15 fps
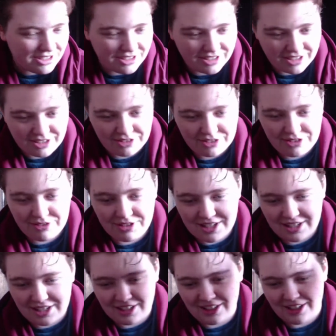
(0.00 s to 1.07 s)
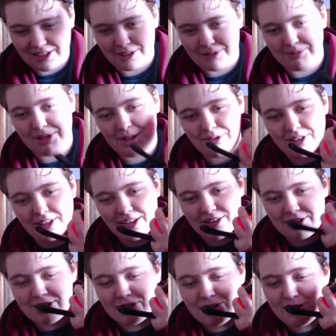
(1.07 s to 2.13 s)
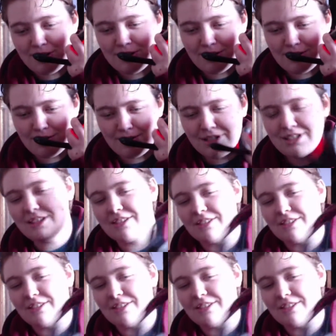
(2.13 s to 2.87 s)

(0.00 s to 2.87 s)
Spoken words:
I don't know if this can hear me without. Can you hear me?